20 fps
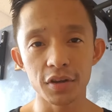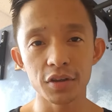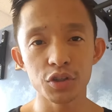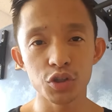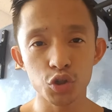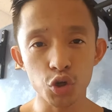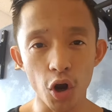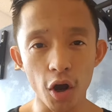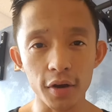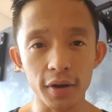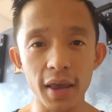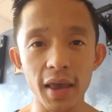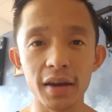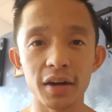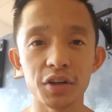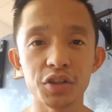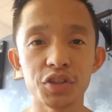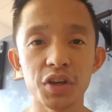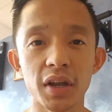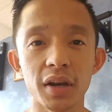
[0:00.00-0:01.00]
strong,
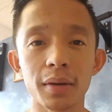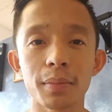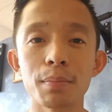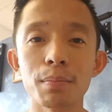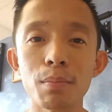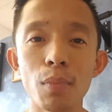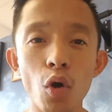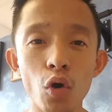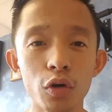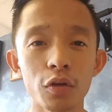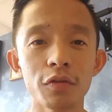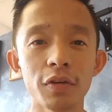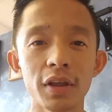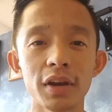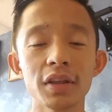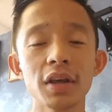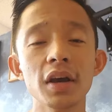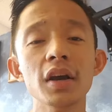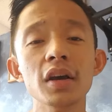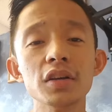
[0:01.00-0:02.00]
energetic,
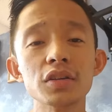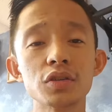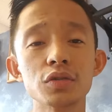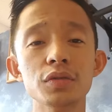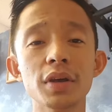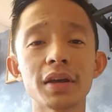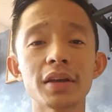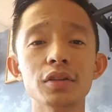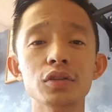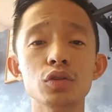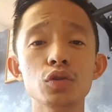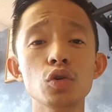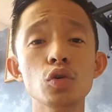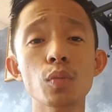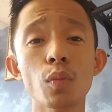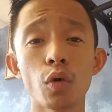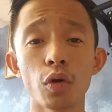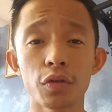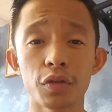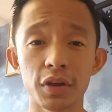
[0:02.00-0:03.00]
motivated, so they can do
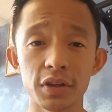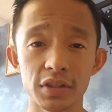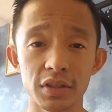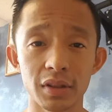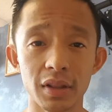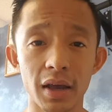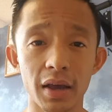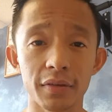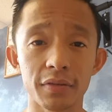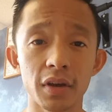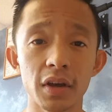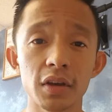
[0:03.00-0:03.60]
more things in life,